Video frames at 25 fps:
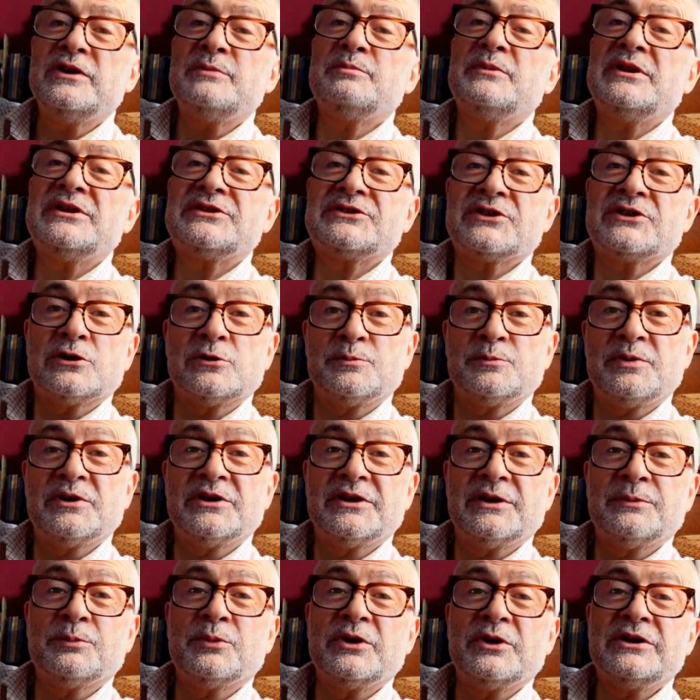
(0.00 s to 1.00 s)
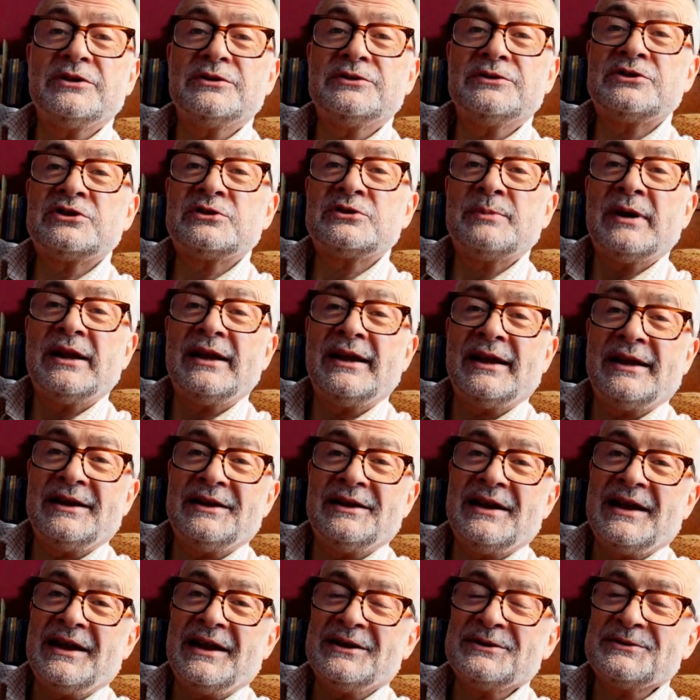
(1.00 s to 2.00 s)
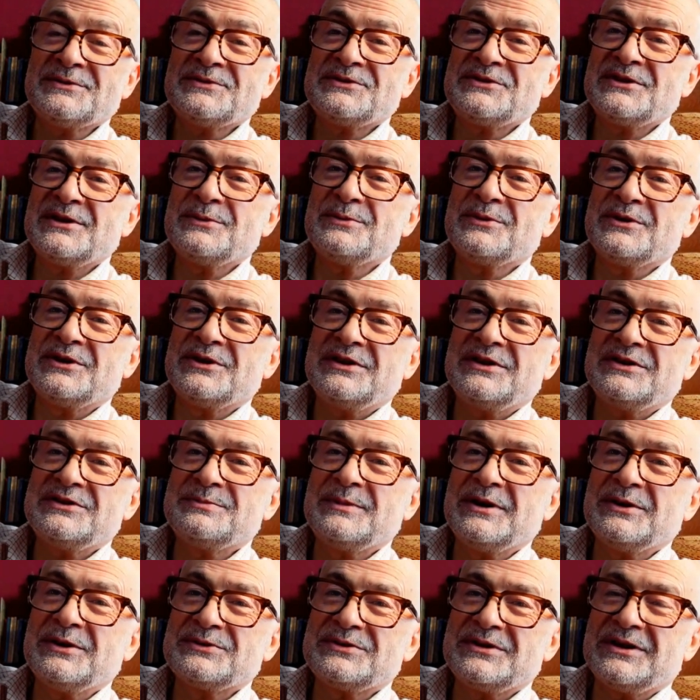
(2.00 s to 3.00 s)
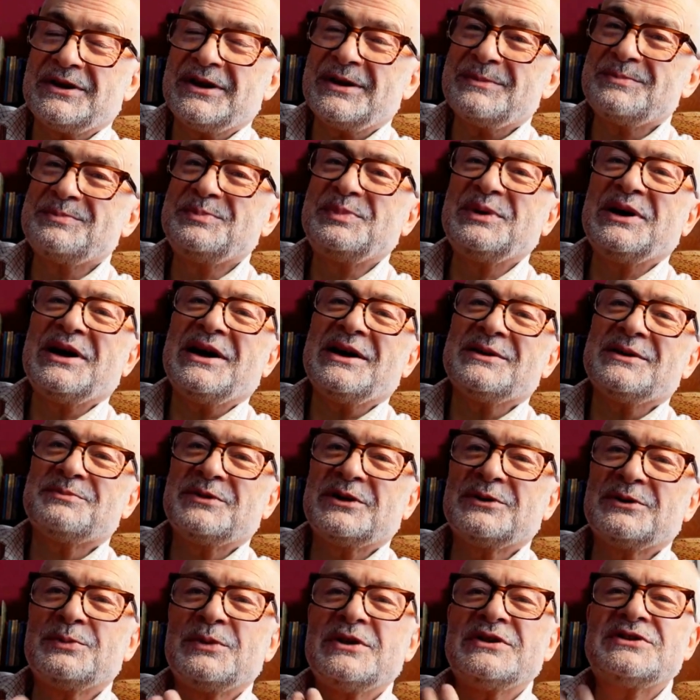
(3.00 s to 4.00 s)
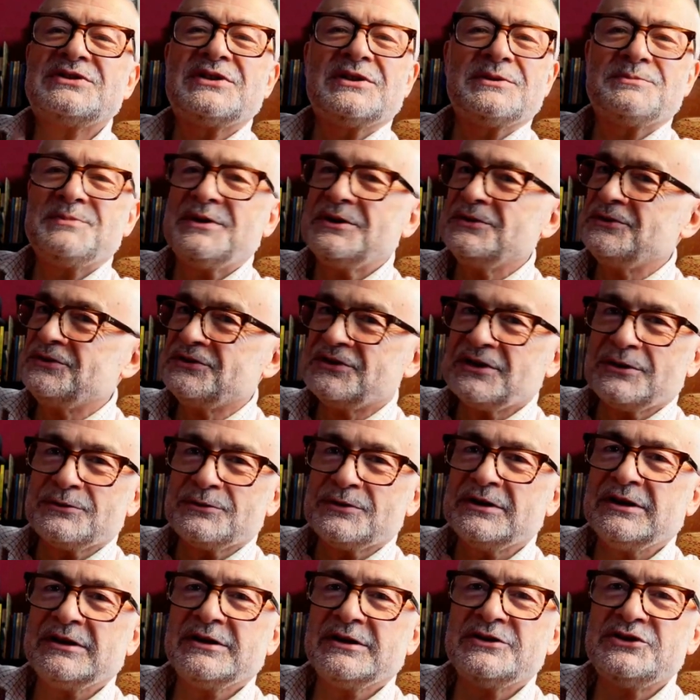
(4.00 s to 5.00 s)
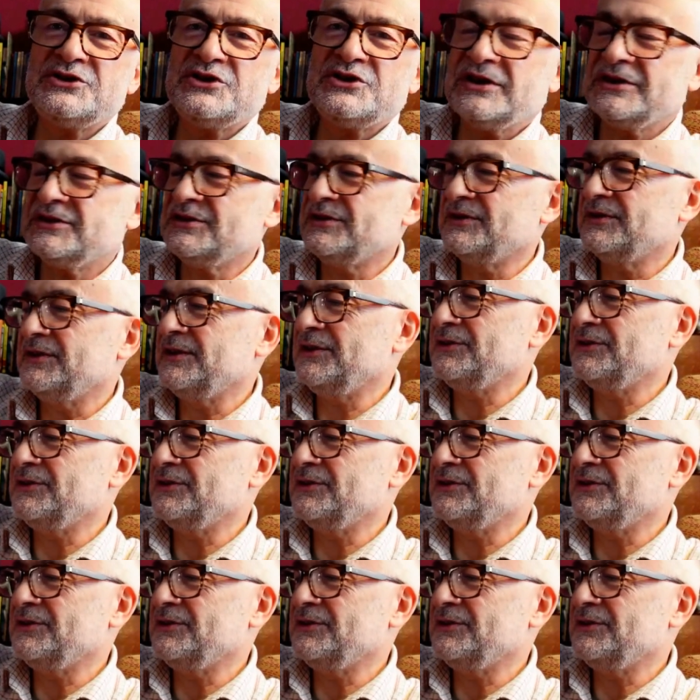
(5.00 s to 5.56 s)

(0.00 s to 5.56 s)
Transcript: this open and we could smell it now and see what it smells like. But we're both so allergic to these